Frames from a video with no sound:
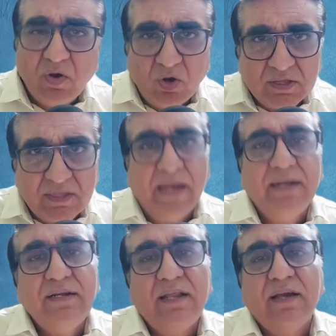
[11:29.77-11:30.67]

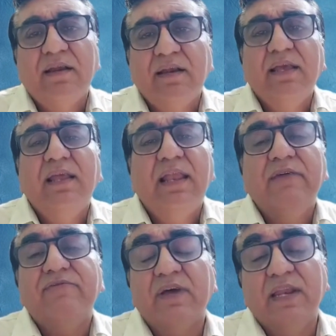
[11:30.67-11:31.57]
authentic real
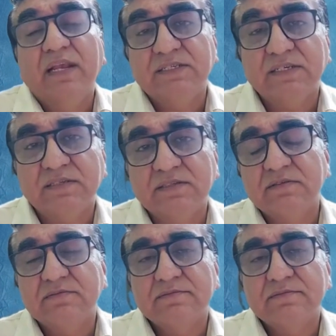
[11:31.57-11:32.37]
life connections.